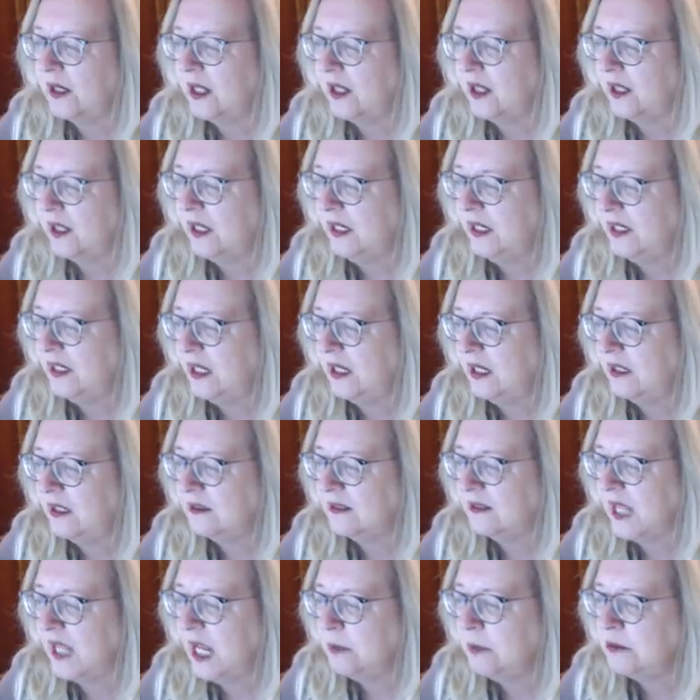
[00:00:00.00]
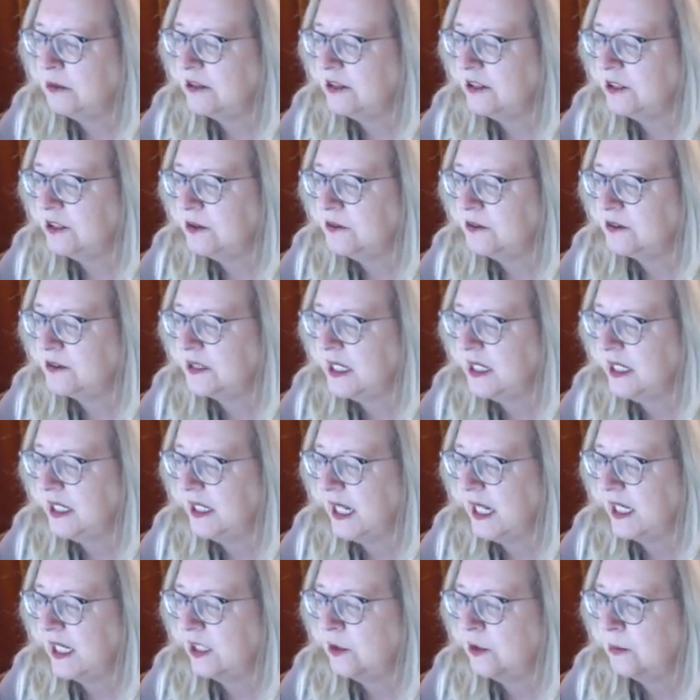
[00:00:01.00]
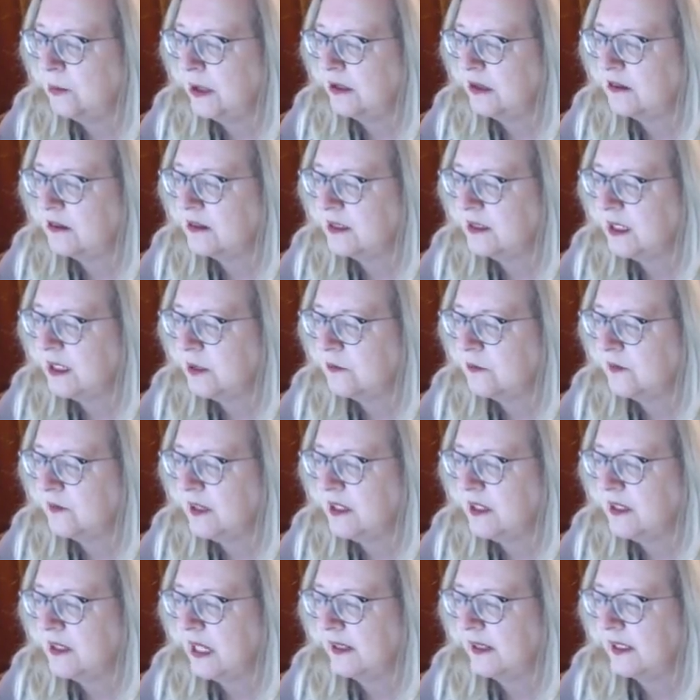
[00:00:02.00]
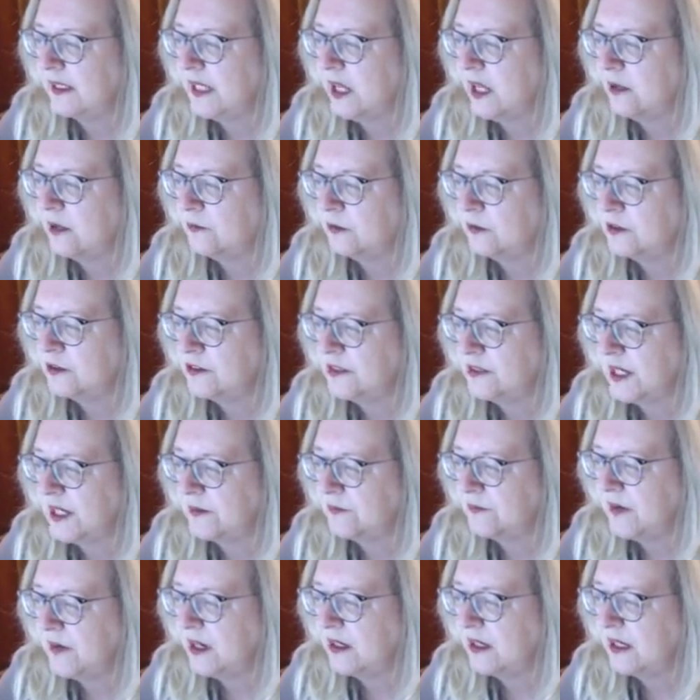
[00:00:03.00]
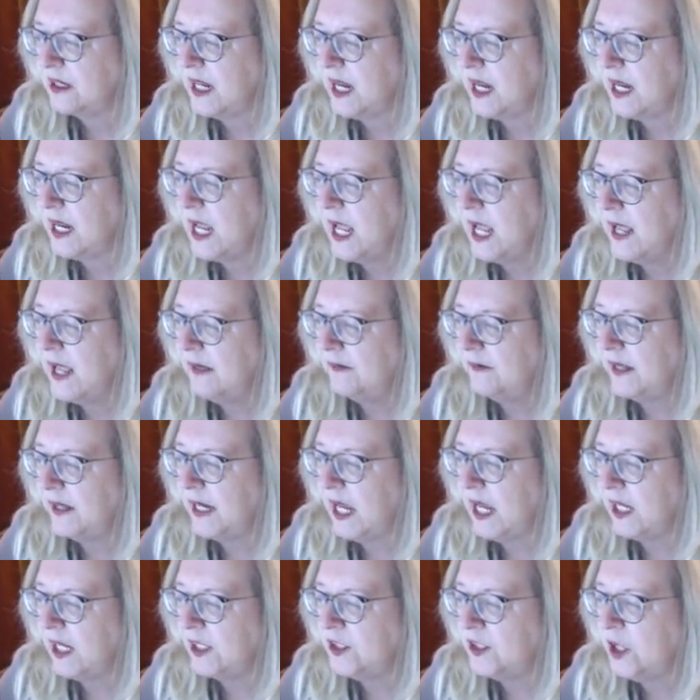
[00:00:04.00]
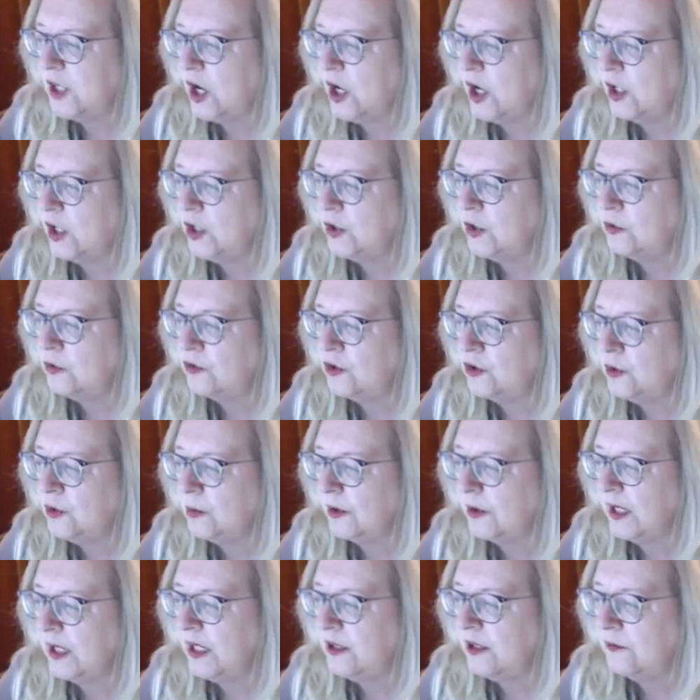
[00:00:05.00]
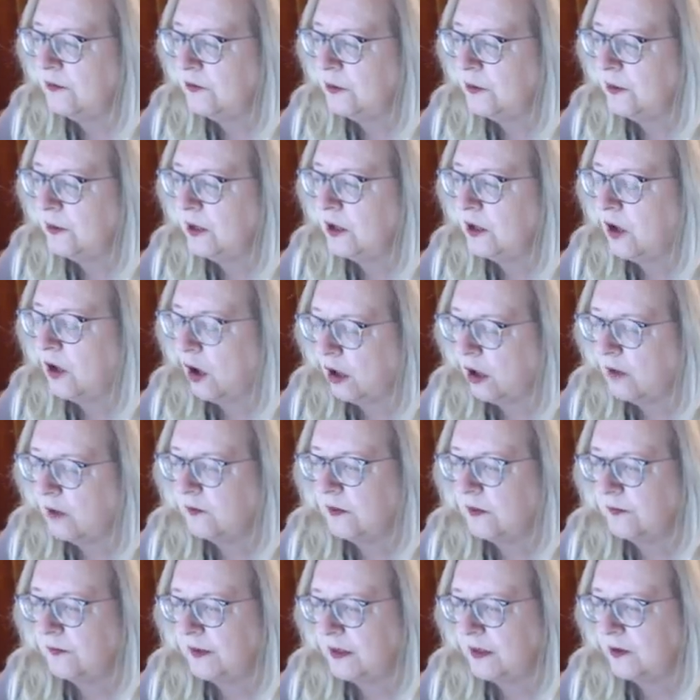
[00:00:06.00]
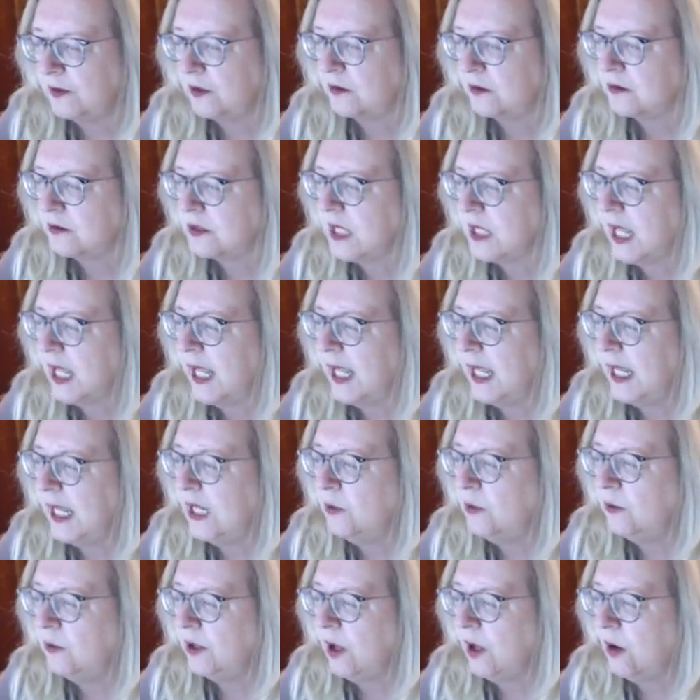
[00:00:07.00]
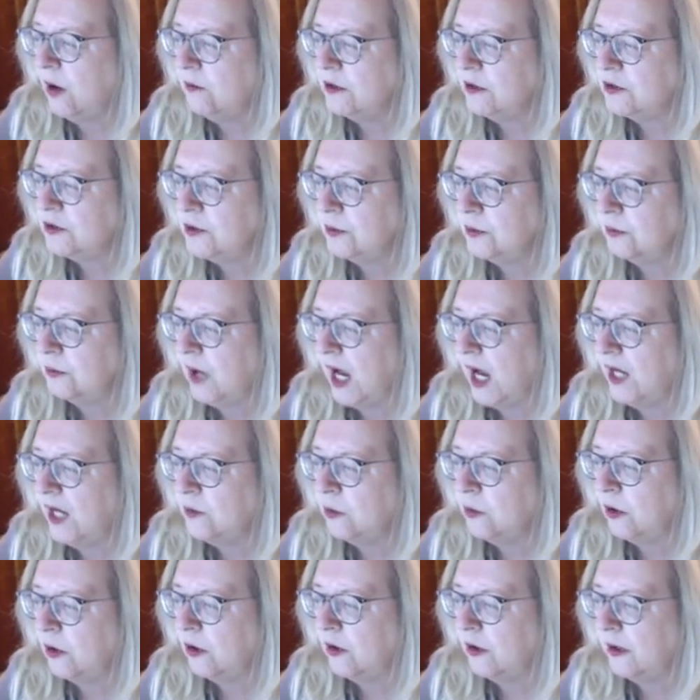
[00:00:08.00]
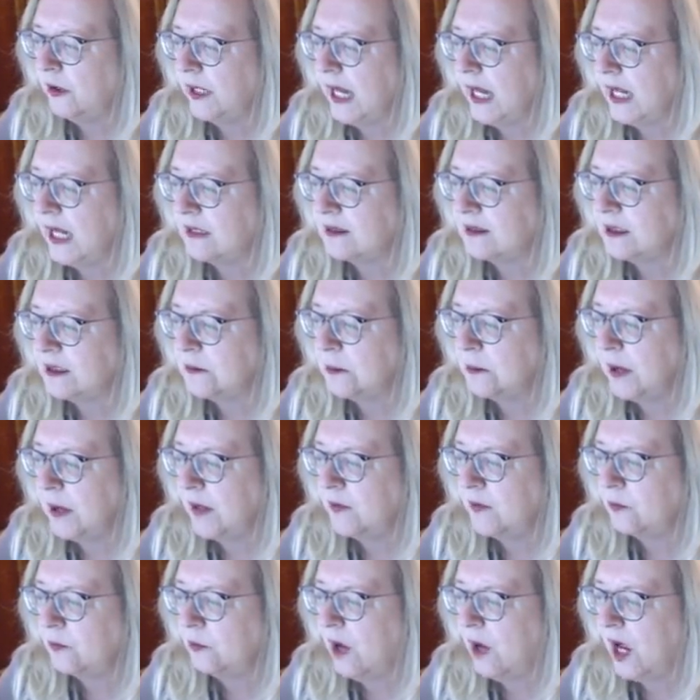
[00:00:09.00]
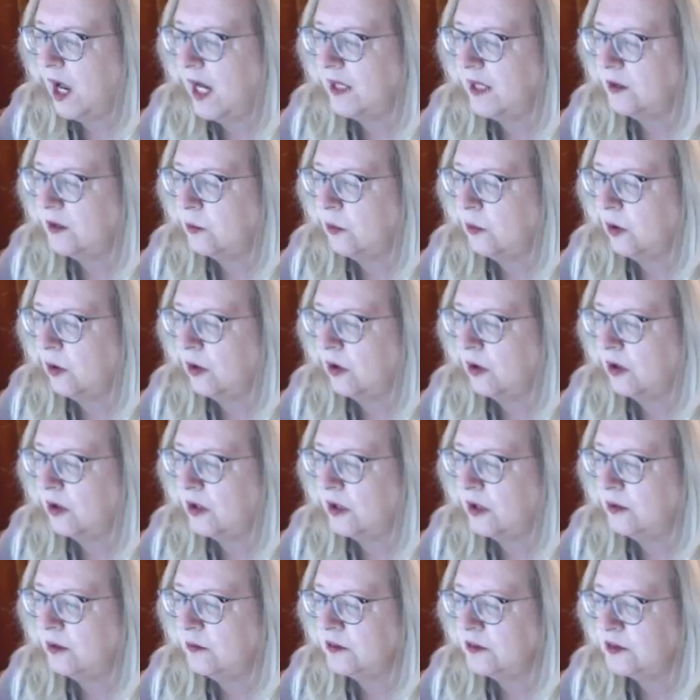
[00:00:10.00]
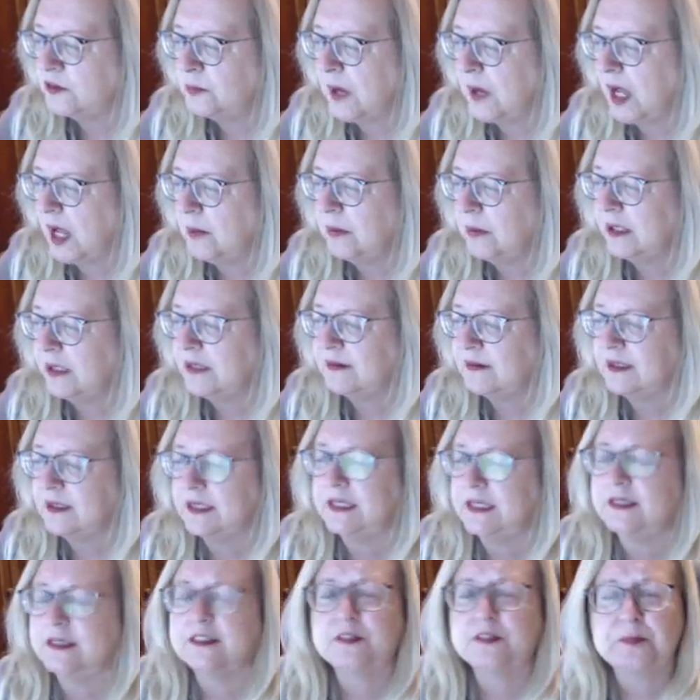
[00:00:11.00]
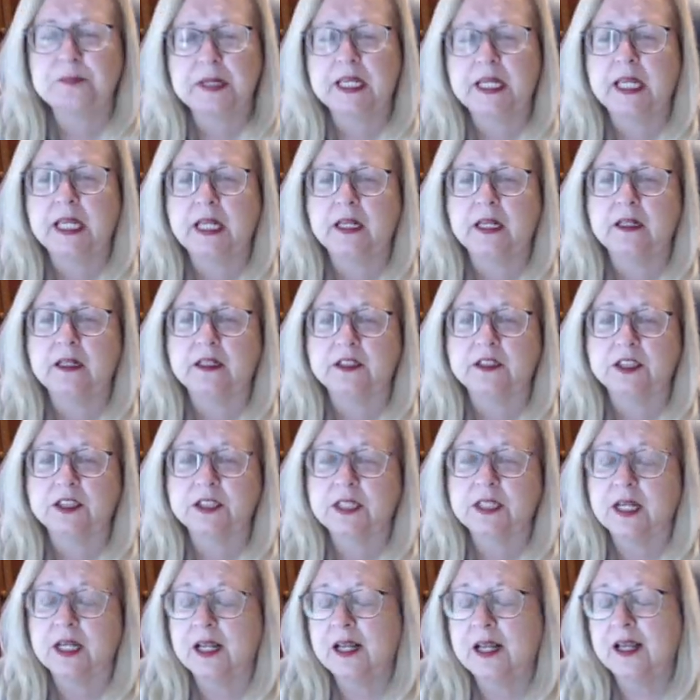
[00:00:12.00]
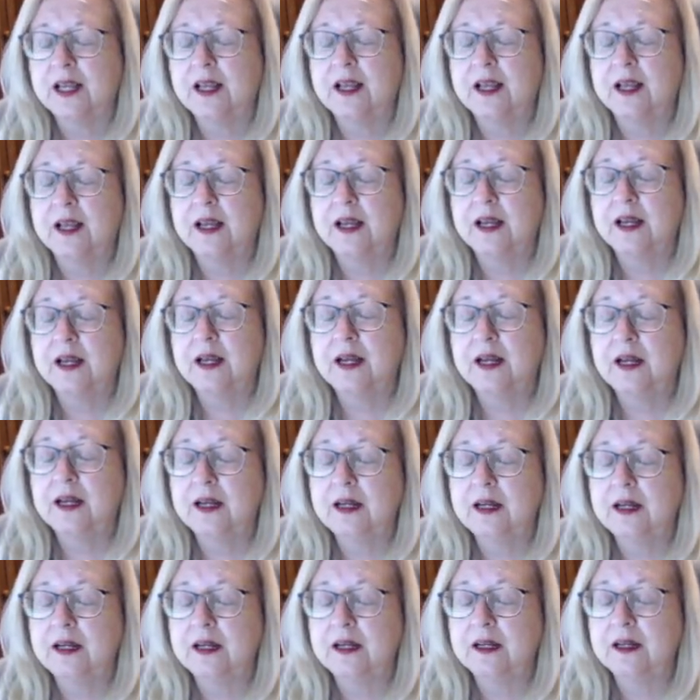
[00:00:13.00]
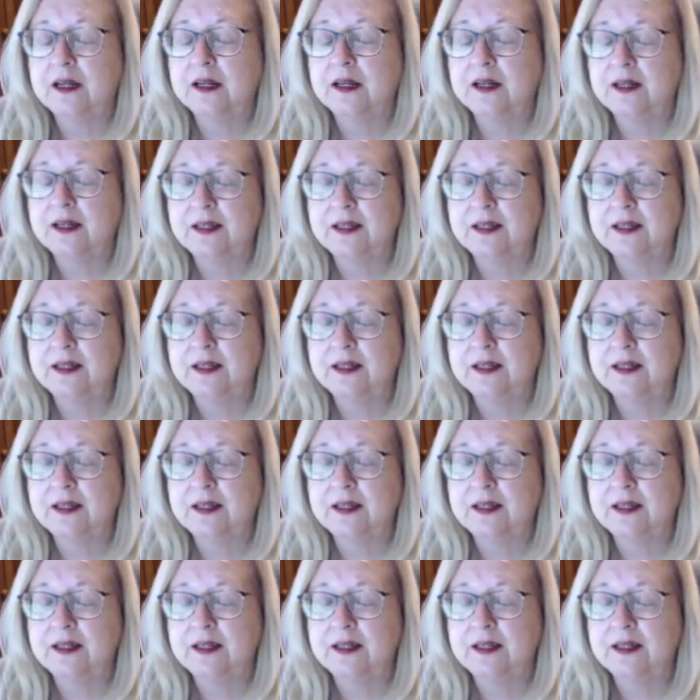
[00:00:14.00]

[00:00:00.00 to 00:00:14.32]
LA does. ABC News 10 had an embarrassing event at the California State Fair today. They had a young YouTuber interviewing carnival vendors. He went over to a ride worker and asked him about the ride. The worker couldn't respond because he didn't speak English. Oh.